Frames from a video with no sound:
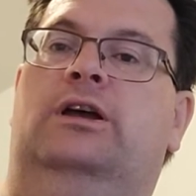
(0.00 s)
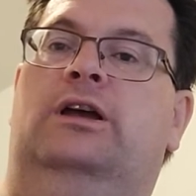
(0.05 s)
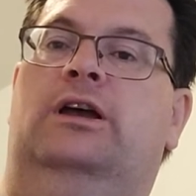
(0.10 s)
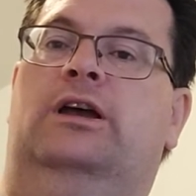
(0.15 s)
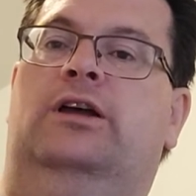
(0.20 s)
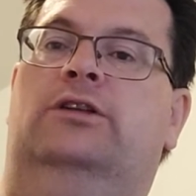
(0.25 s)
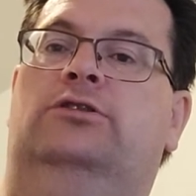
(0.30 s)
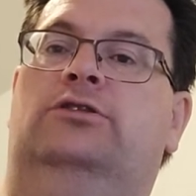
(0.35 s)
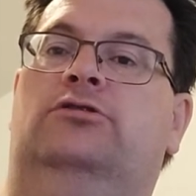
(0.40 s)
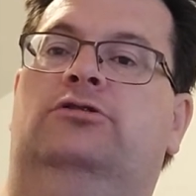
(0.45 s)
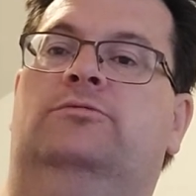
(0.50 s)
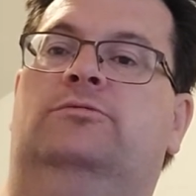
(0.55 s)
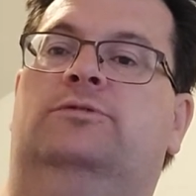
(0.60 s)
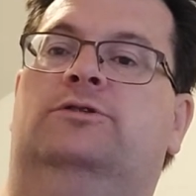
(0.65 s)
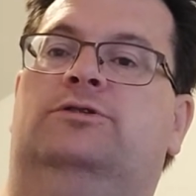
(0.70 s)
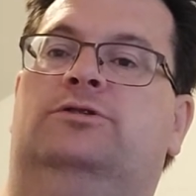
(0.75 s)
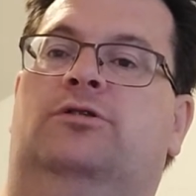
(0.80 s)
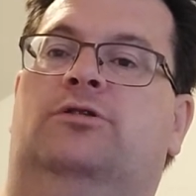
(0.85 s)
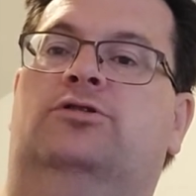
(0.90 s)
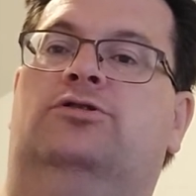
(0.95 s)
uh, do some
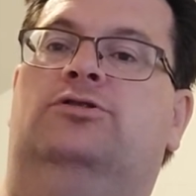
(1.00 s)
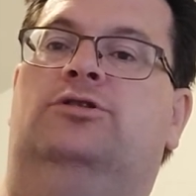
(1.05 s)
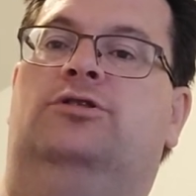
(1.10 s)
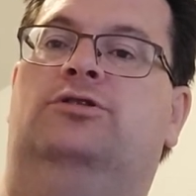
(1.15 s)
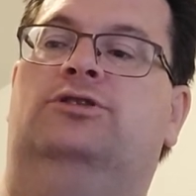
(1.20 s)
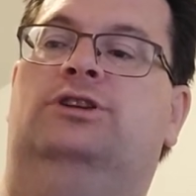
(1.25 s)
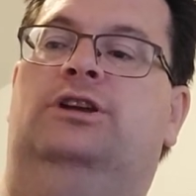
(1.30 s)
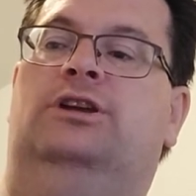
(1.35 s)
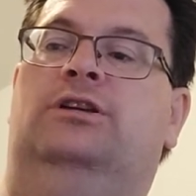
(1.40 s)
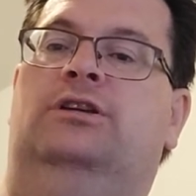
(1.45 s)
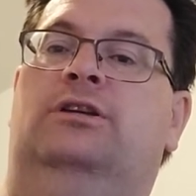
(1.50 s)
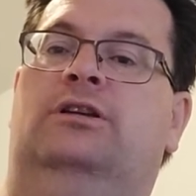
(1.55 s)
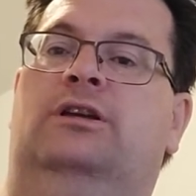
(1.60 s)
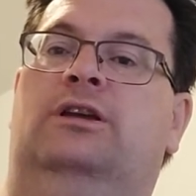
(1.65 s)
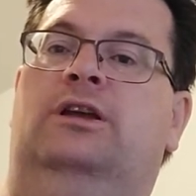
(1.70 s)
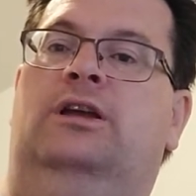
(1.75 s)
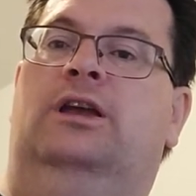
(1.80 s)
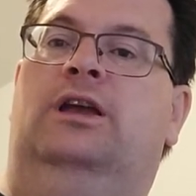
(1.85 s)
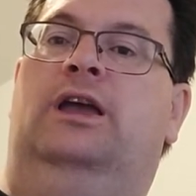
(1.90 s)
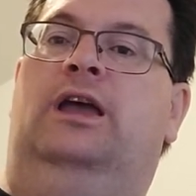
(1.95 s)
soul searching
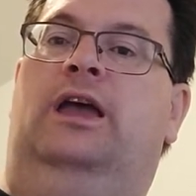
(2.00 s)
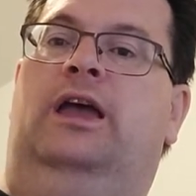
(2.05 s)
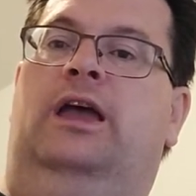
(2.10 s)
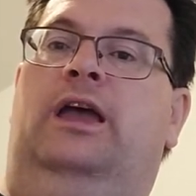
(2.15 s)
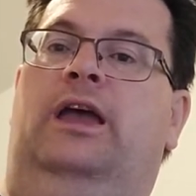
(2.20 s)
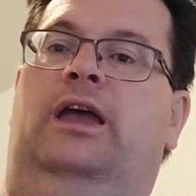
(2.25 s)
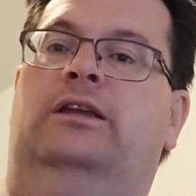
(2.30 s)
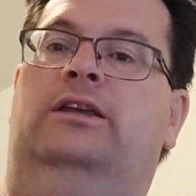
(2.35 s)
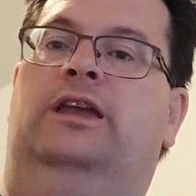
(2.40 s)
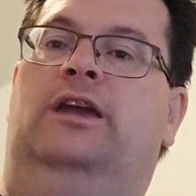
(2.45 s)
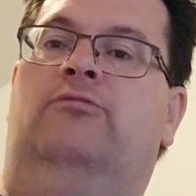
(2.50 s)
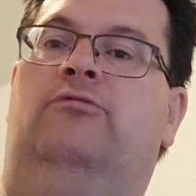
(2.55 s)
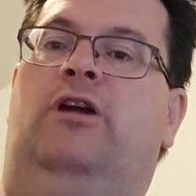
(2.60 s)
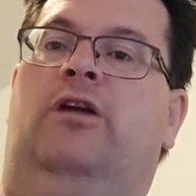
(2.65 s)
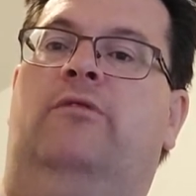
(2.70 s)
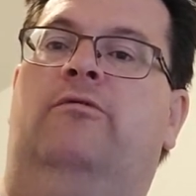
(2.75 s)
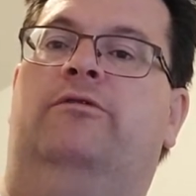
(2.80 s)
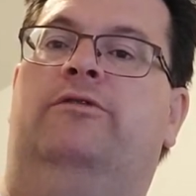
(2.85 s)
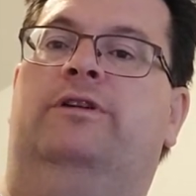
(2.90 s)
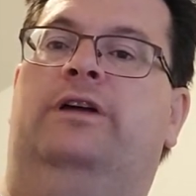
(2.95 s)
and get
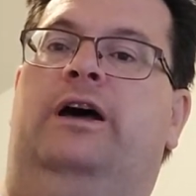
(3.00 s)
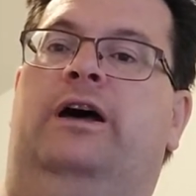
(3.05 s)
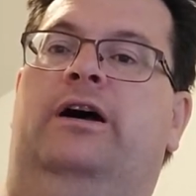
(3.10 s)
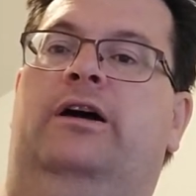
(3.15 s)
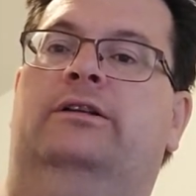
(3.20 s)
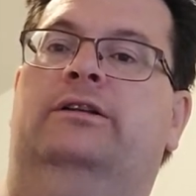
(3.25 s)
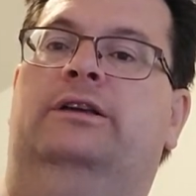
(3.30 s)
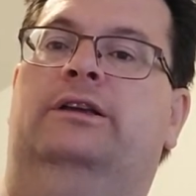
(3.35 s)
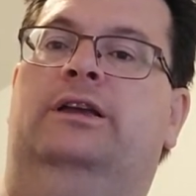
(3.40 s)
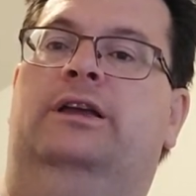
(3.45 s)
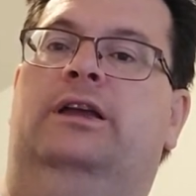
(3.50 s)
right with God